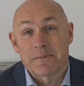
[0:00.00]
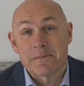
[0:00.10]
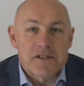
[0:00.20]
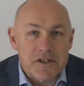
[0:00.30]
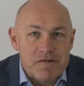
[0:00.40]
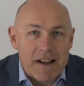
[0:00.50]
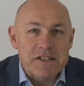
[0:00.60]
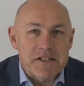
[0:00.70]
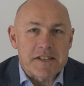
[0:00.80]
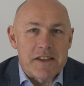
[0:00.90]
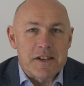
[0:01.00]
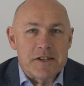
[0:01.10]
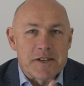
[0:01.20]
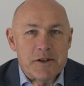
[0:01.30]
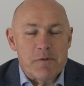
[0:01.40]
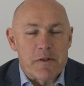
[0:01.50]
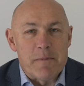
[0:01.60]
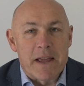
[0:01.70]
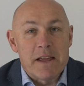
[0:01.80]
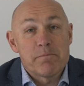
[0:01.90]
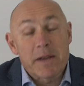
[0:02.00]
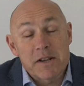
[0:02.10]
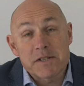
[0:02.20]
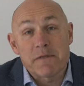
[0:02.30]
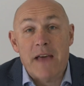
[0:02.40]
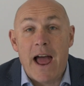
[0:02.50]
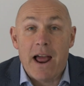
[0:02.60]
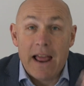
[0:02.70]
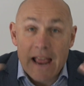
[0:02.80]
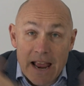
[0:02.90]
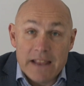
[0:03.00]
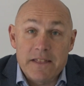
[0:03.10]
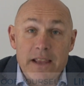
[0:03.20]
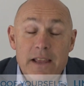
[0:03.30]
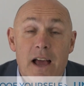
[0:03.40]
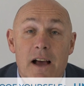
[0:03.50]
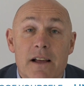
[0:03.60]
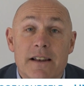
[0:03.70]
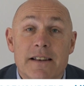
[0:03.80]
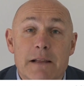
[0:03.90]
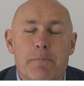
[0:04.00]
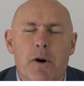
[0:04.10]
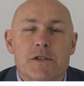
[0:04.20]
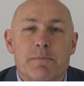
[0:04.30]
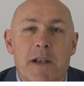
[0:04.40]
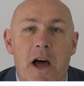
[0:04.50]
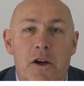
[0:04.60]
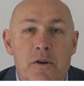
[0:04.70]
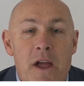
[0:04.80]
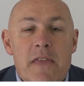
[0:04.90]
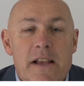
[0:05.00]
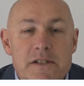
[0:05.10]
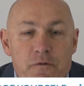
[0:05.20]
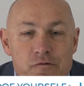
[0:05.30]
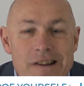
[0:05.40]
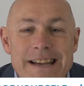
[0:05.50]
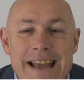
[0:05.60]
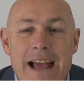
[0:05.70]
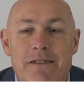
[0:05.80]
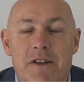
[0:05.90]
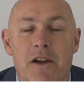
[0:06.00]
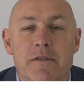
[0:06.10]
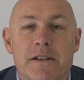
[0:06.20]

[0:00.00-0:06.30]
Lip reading: So it's great to see that you're still with me, and because of that, in the link box below, there's a free download.